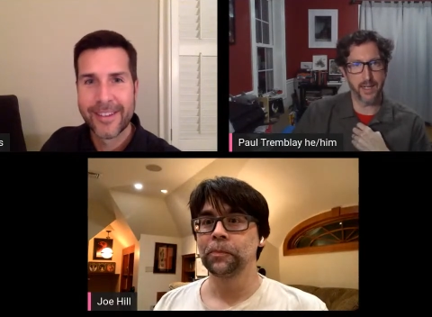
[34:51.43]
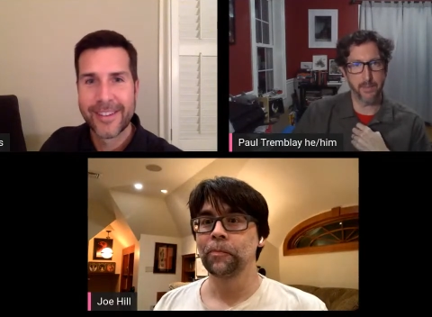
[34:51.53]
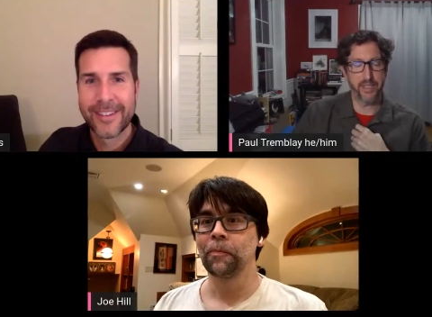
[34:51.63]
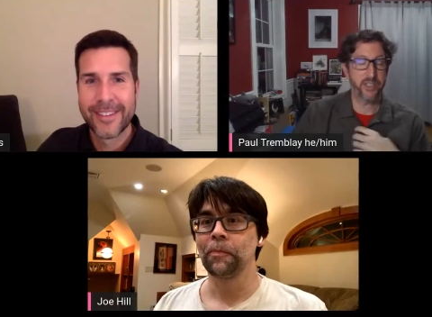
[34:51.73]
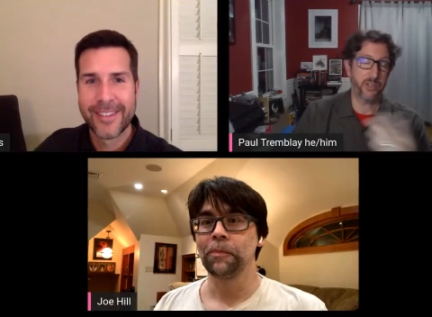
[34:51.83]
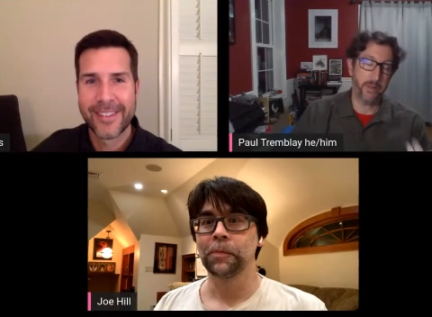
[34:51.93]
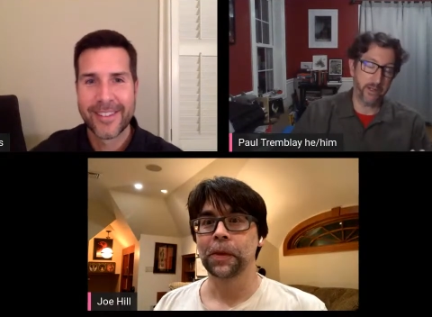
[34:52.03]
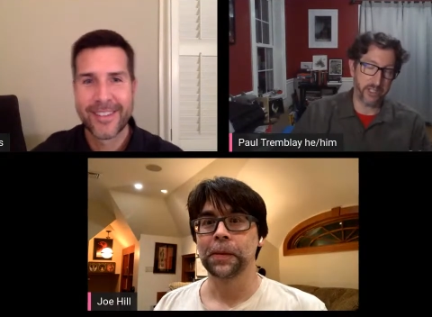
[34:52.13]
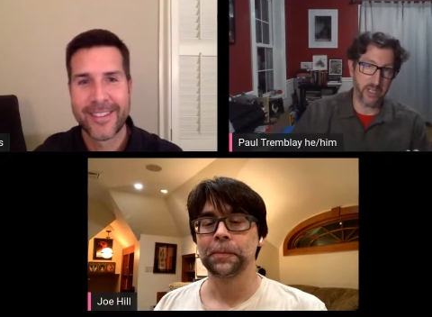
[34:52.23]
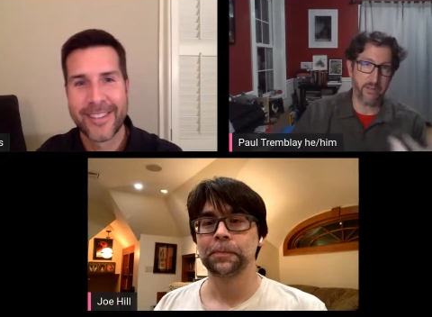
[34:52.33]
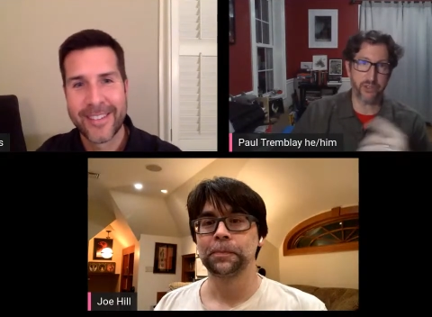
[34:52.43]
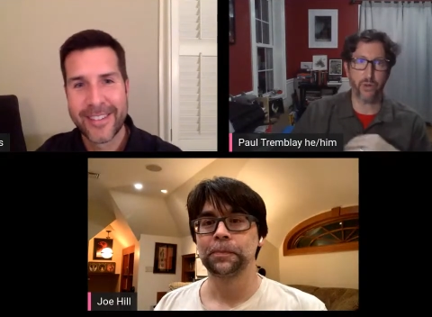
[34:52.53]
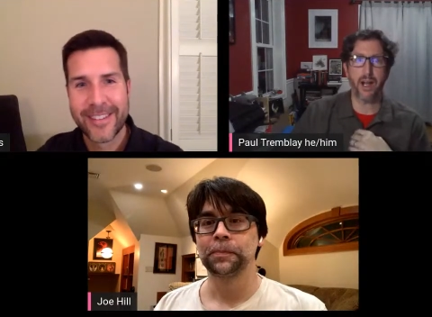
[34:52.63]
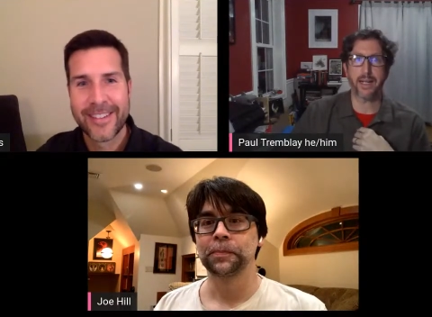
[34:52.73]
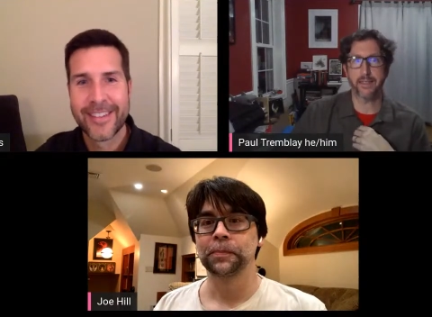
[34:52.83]
Speaker 1: Um, and Disappearance of
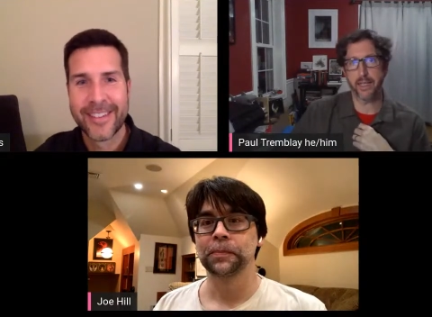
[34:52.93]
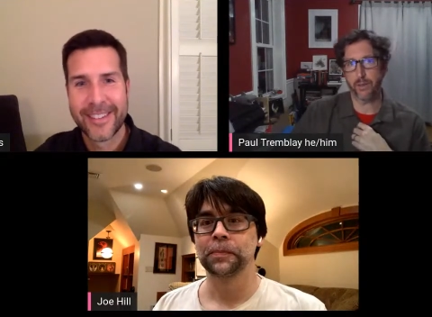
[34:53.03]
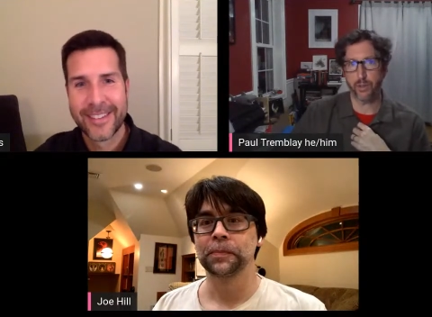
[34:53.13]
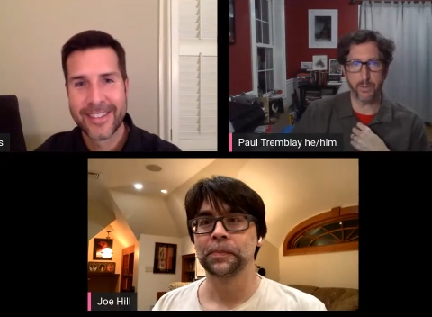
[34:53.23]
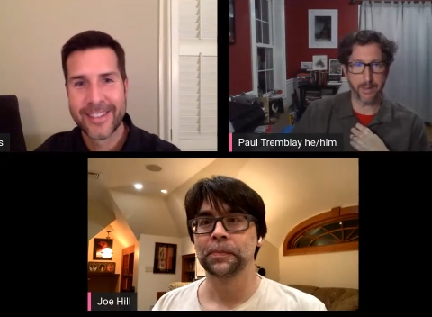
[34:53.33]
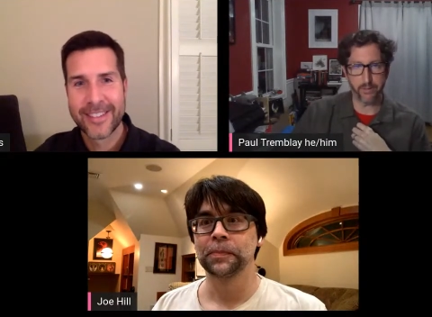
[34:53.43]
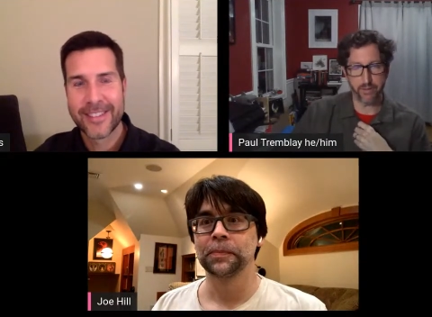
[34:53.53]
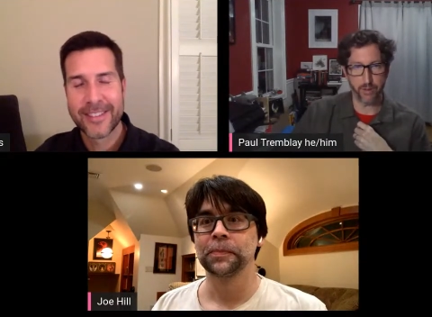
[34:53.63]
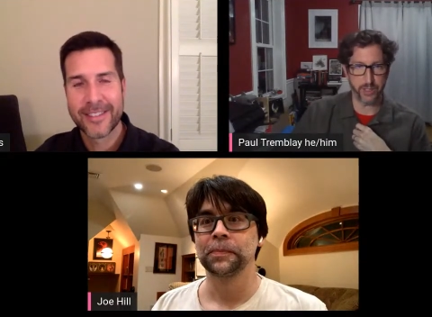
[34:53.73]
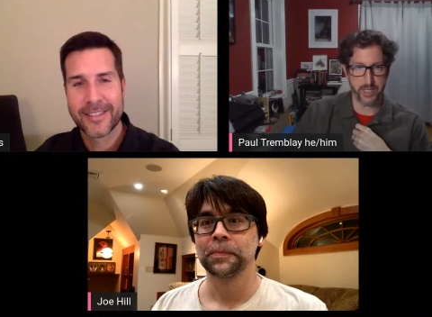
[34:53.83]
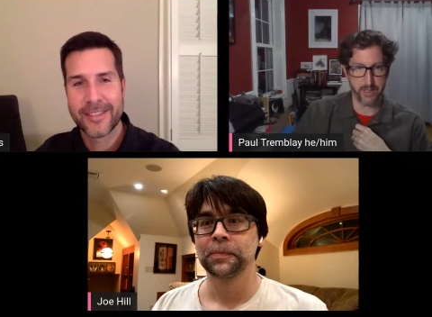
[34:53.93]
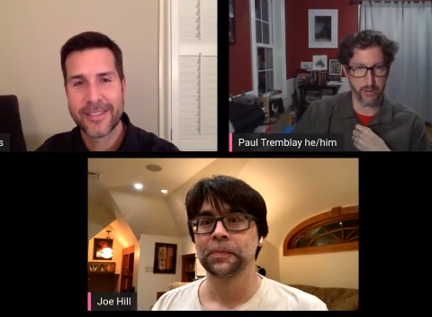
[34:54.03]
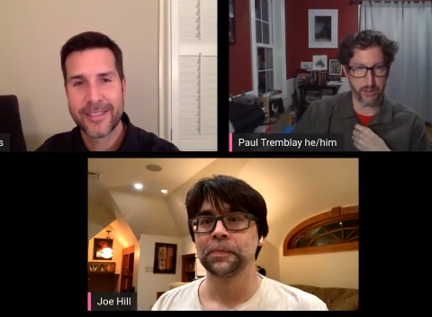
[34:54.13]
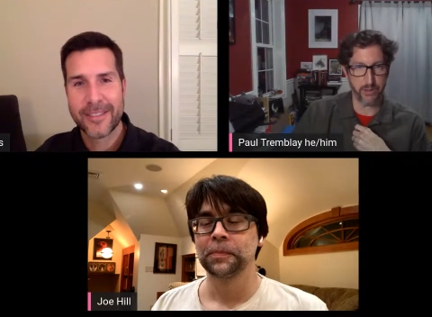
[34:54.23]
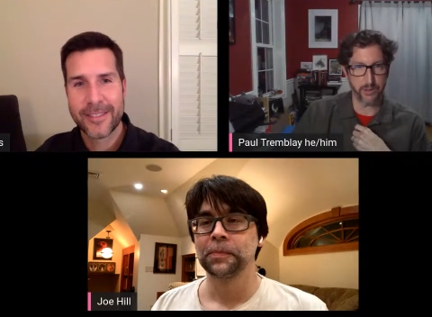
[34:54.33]
Devil's Rock, they were about
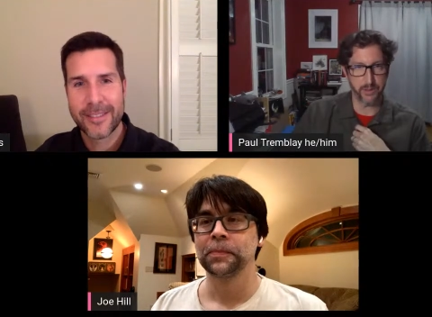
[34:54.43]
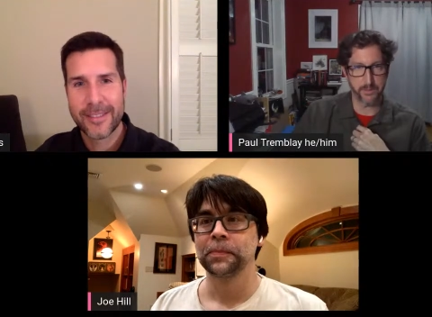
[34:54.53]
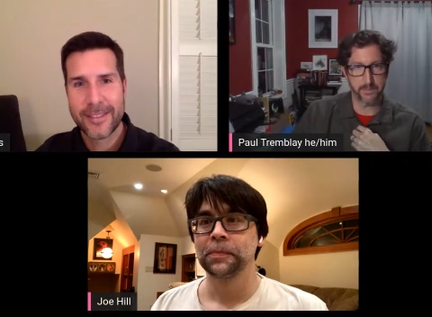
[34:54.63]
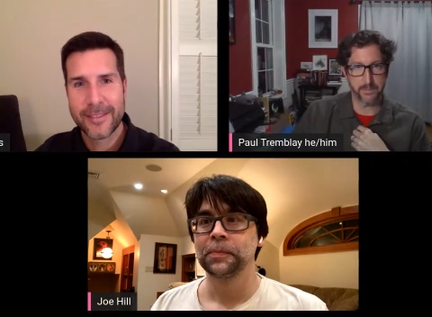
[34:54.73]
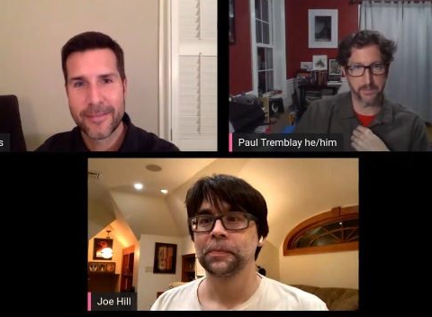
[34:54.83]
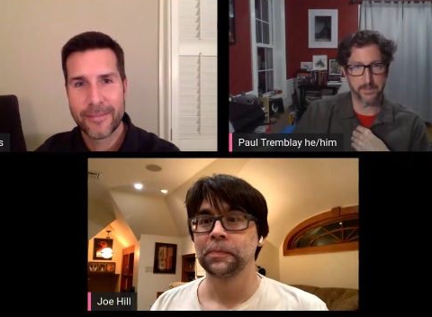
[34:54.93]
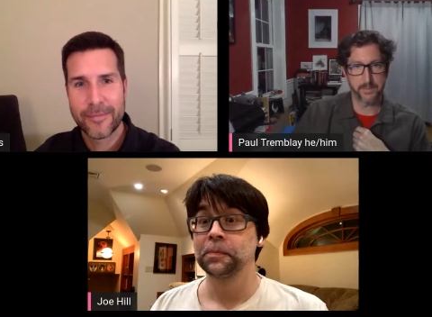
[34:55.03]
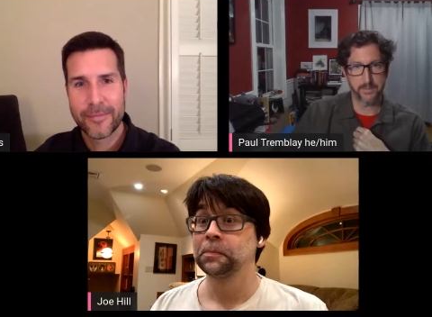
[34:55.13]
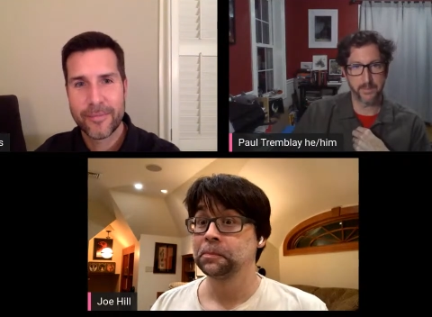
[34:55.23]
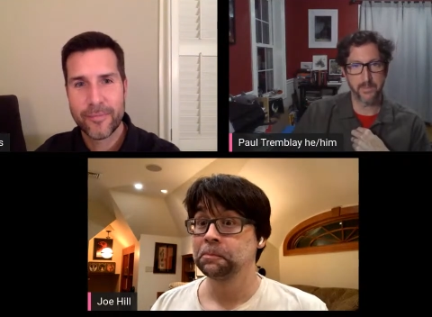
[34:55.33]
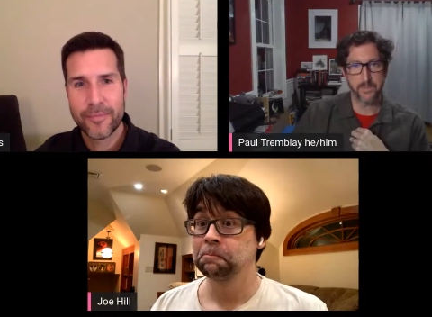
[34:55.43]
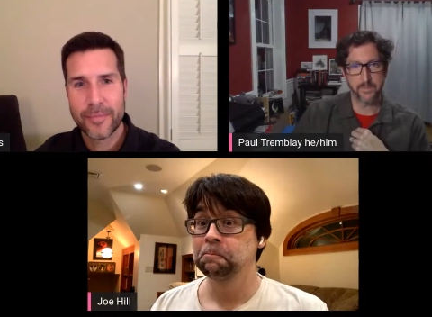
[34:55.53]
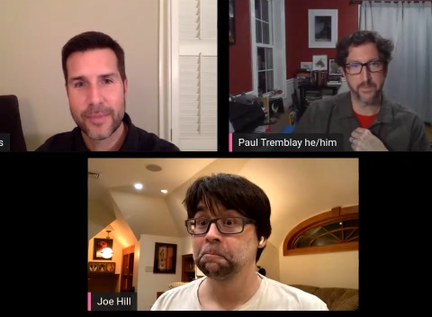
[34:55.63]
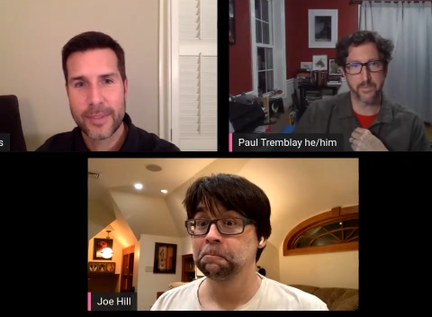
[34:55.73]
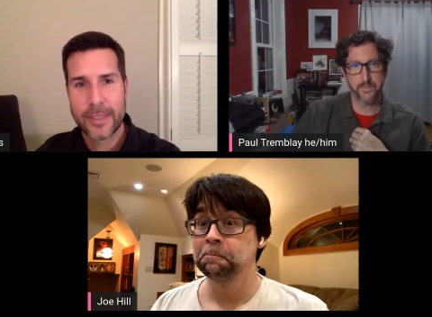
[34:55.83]
13 years old.
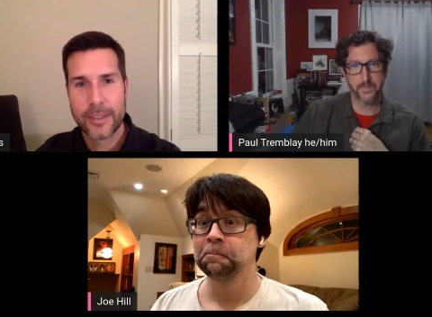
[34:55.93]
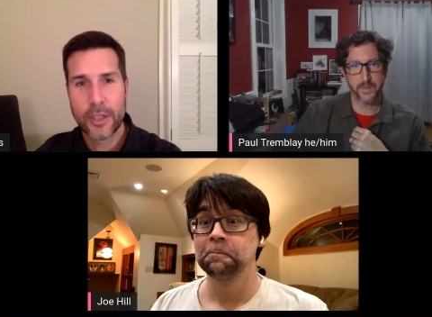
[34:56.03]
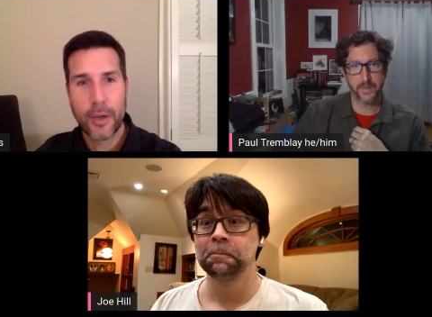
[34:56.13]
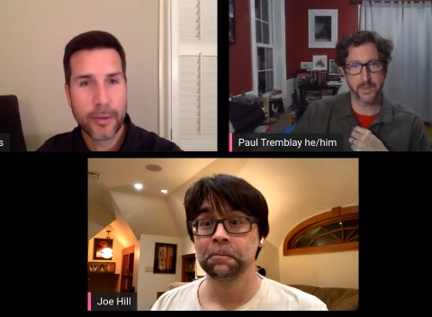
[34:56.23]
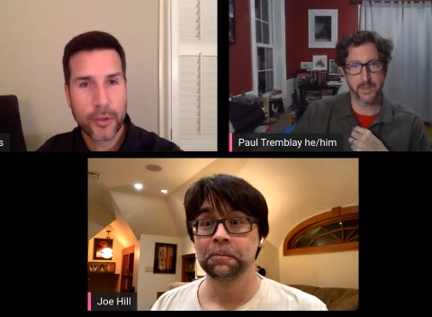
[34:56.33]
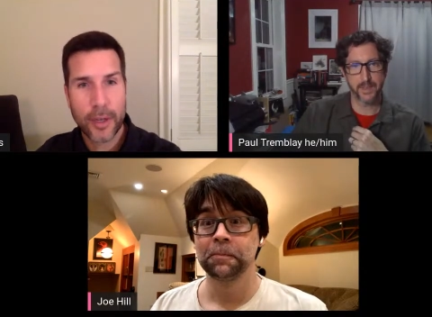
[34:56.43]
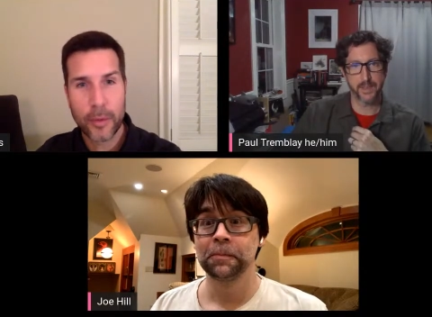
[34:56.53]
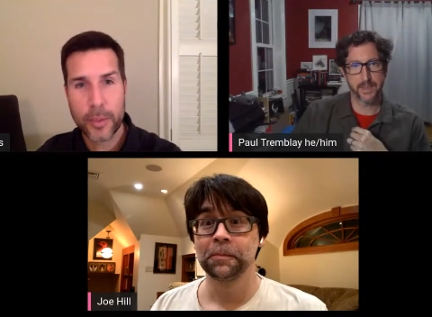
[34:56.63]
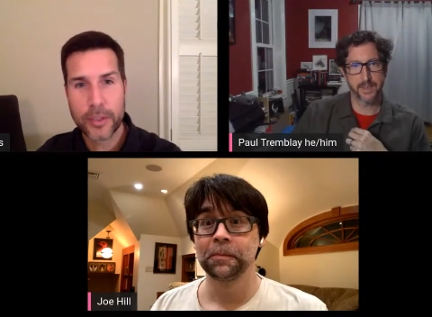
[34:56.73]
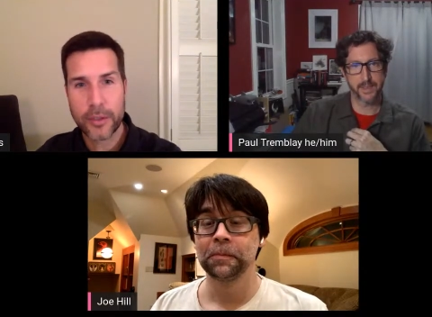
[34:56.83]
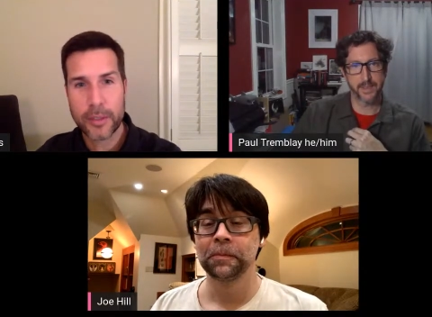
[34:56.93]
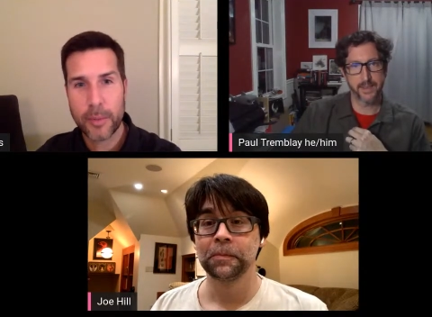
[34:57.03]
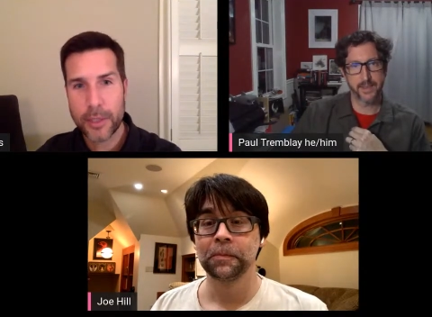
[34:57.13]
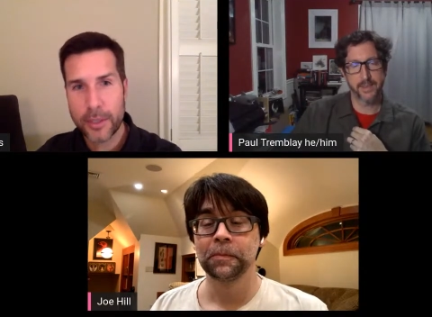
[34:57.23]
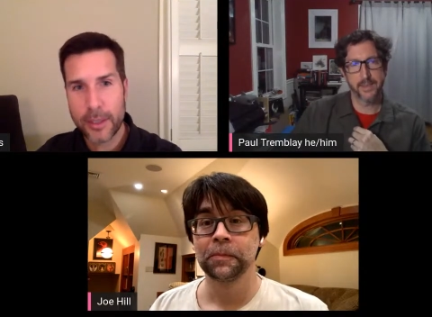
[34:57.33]
Speaker 2: Joe, I was trying to read your
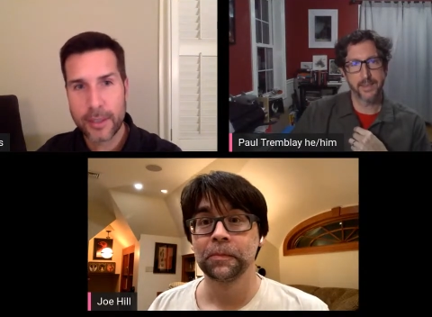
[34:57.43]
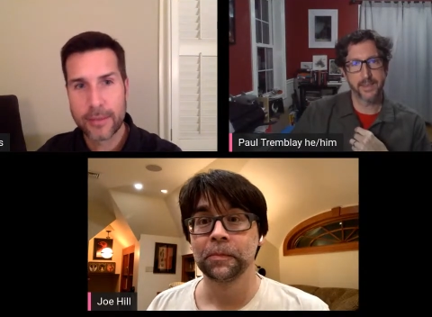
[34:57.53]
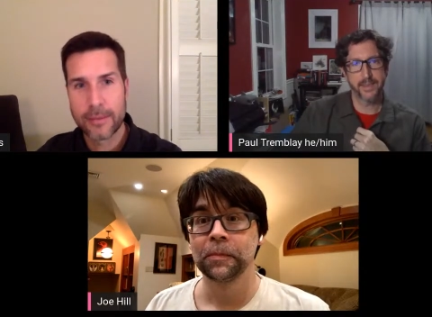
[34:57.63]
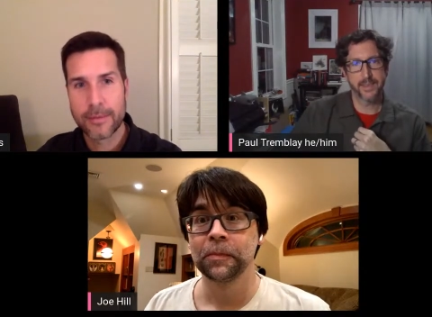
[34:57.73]
expression there.